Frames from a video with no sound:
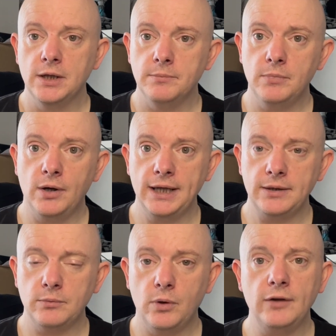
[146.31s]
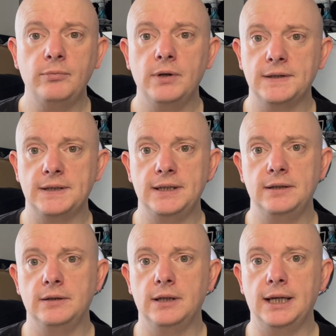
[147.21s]
My wife works
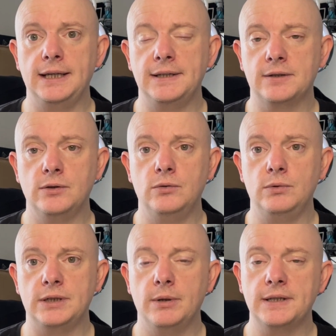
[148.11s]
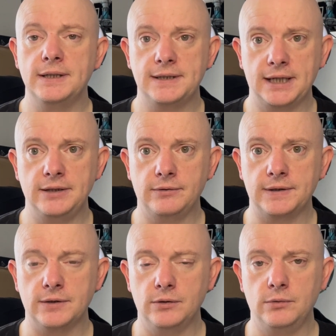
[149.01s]
in a school. She works in a secondary
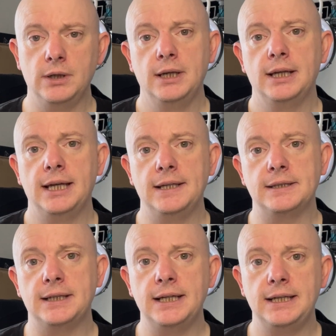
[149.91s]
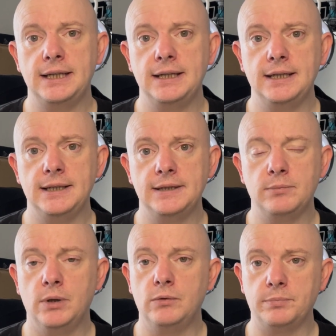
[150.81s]
school, and today is
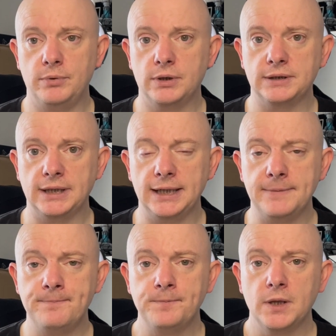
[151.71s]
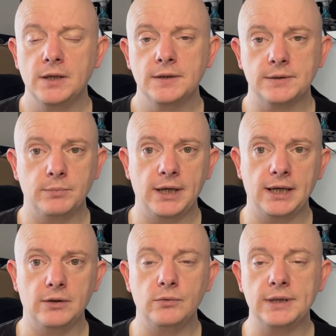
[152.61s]
World Book Day. It's
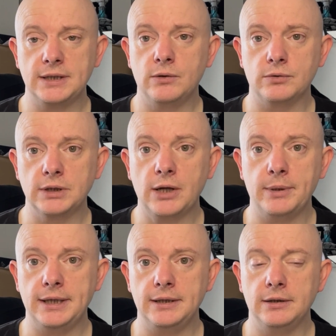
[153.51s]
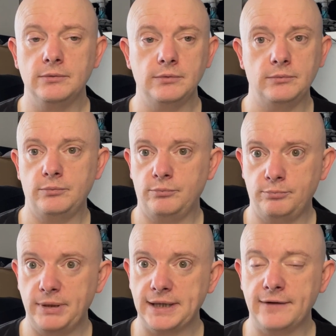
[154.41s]
where all the children go in,
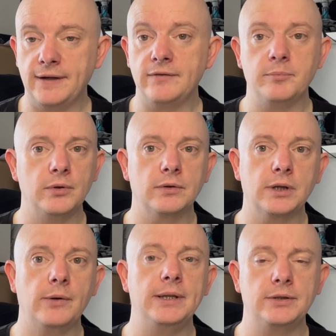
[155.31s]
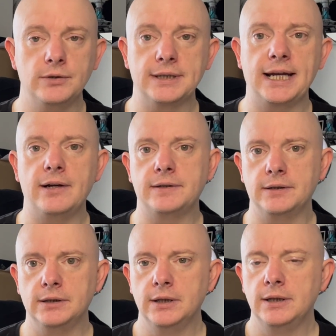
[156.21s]
pick their favourite book, go in, choose a
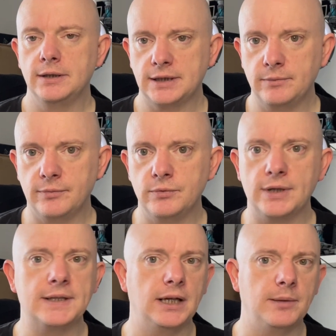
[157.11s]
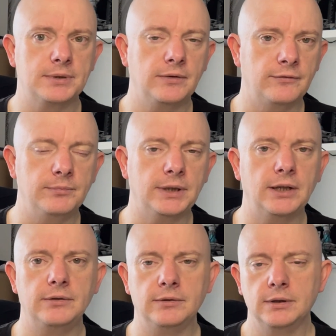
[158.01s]
character. Some of them dress up, some of them
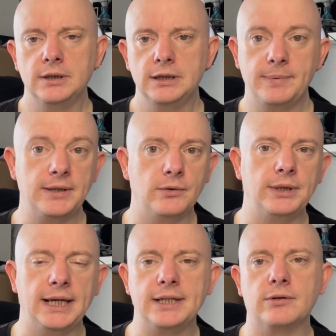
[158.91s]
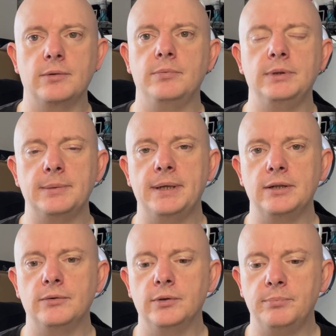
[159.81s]
don't, depending on the age group and
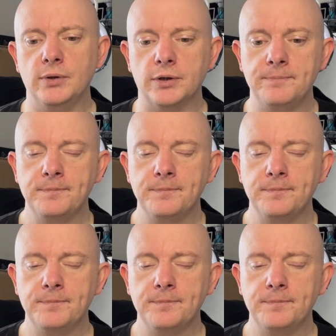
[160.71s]
depending on the book.